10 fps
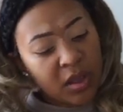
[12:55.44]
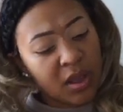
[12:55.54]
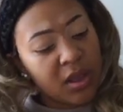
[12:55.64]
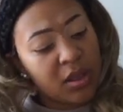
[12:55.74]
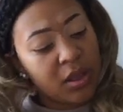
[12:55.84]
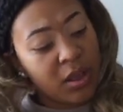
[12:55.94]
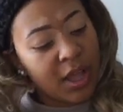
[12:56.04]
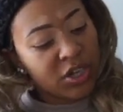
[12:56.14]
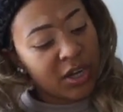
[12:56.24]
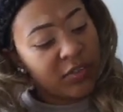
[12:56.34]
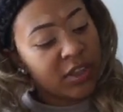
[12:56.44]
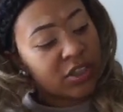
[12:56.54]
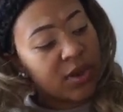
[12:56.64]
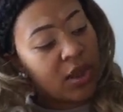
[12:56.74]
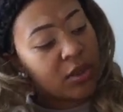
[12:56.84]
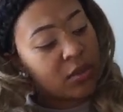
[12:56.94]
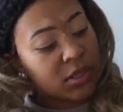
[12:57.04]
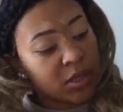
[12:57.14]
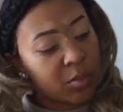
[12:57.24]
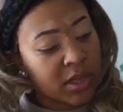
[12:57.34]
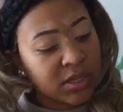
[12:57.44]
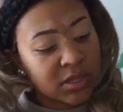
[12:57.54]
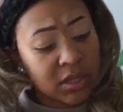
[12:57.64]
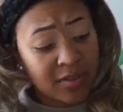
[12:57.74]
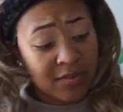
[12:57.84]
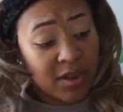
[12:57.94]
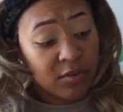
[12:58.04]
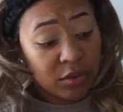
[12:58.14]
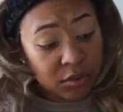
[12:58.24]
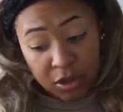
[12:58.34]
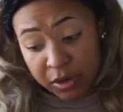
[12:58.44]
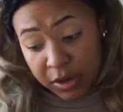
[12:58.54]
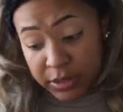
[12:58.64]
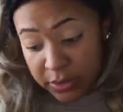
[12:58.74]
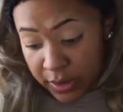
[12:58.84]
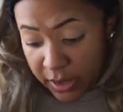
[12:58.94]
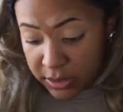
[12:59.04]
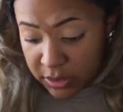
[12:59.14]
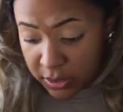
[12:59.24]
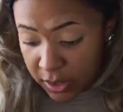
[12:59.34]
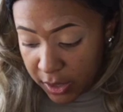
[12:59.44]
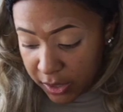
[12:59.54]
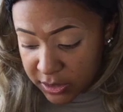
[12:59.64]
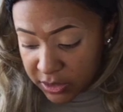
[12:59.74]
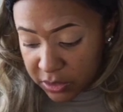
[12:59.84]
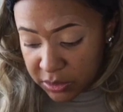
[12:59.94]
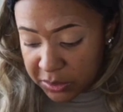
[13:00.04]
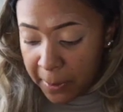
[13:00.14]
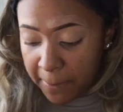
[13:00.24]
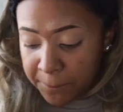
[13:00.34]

I try to venture out and use like the pinks and stuff. I've never used the green, so I can't tell y'all how that's gonna look.